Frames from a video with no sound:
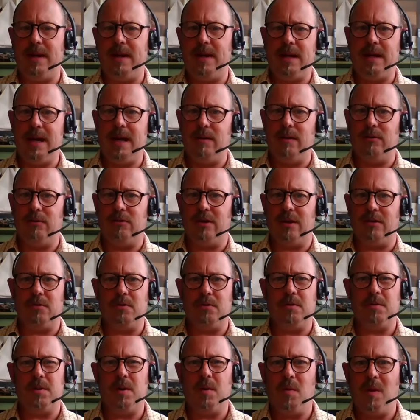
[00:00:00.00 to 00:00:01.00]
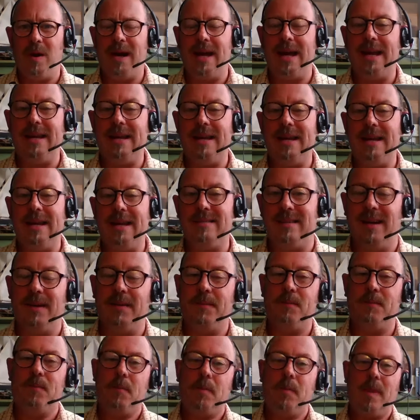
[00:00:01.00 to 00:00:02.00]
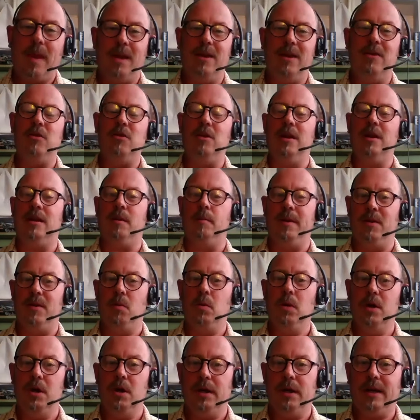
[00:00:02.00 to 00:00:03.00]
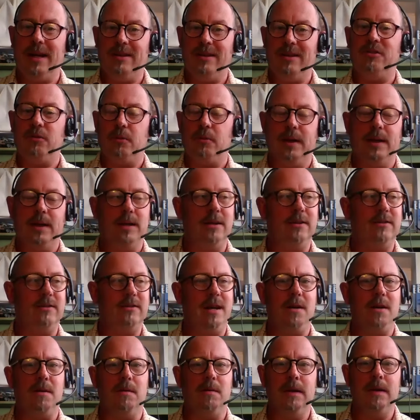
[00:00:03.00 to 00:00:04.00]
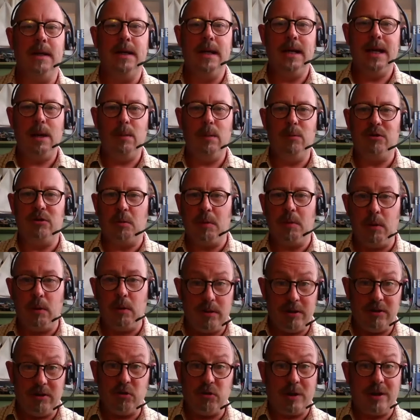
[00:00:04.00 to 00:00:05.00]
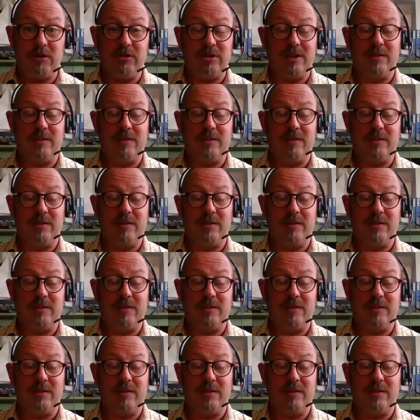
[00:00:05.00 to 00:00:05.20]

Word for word: been used. And I thought, well, why is that? And you do a little bit of work into it. And you say, oh, it was uploaded in twenty